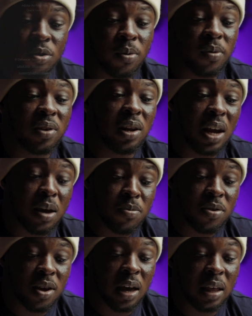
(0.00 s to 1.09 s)
some of the names
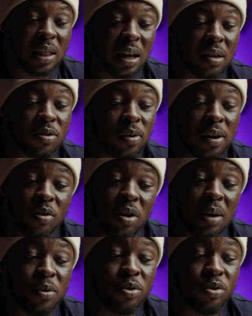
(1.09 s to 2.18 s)
here, that so that you're
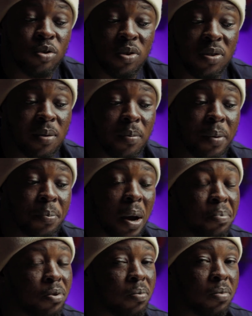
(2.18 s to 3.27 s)
able to use them
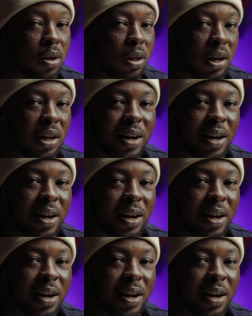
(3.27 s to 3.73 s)
appropriately.